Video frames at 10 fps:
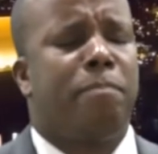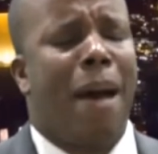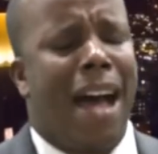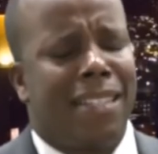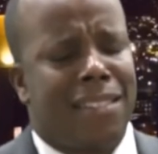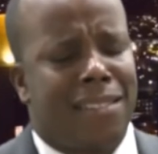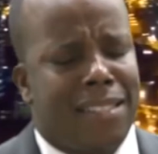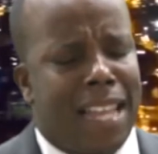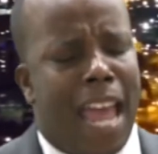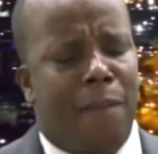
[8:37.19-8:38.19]
bad
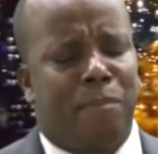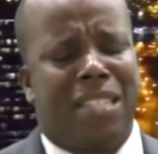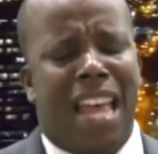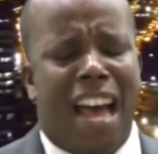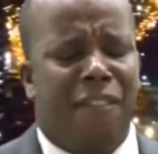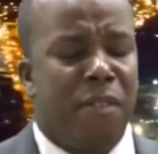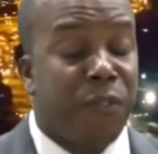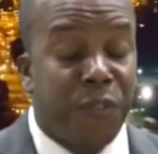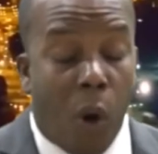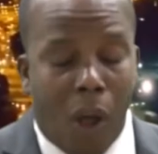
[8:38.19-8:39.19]
steps, they have been
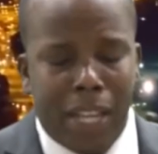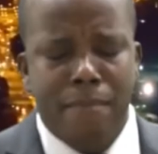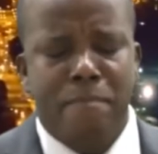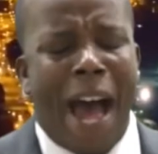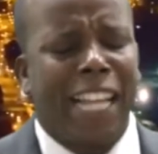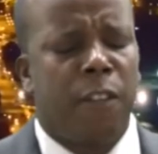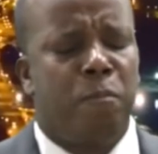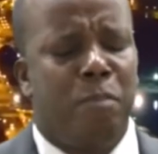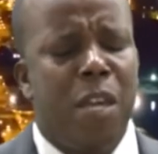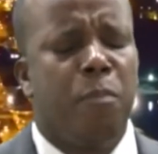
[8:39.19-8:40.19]
falling bad
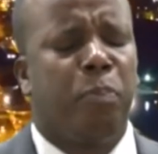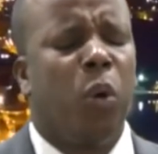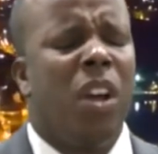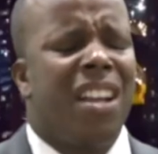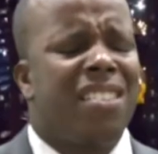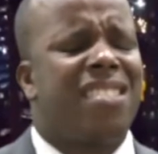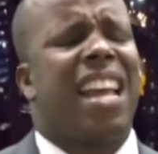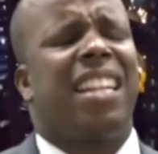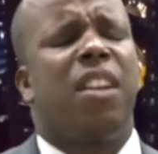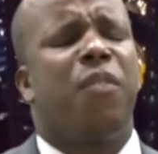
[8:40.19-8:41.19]
people,
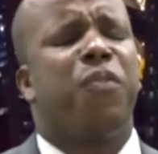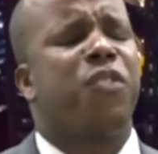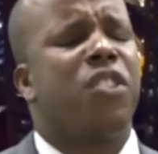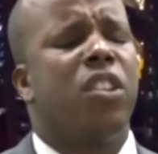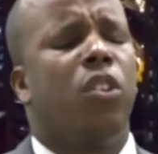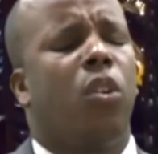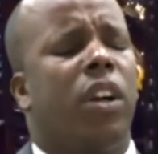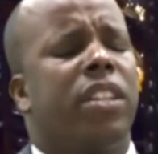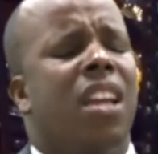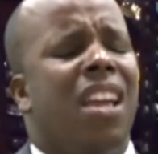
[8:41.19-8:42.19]
set them free,
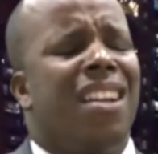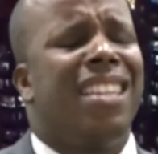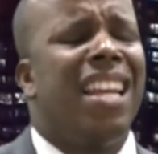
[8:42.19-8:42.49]
Lord.